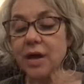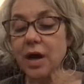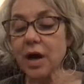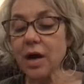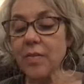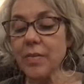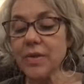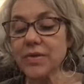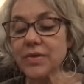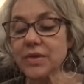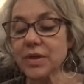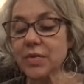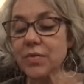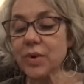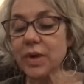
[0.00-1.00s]
Almost
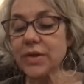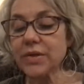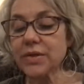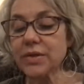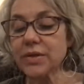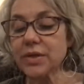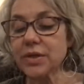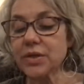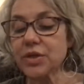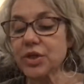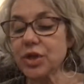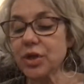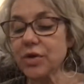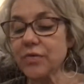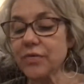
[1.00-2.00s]
at once,
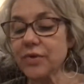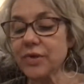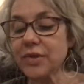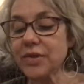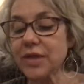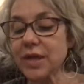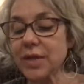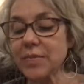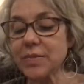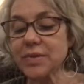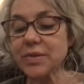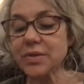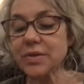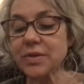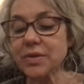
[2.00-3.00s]
she heard
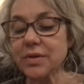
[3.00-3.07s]
footsteps.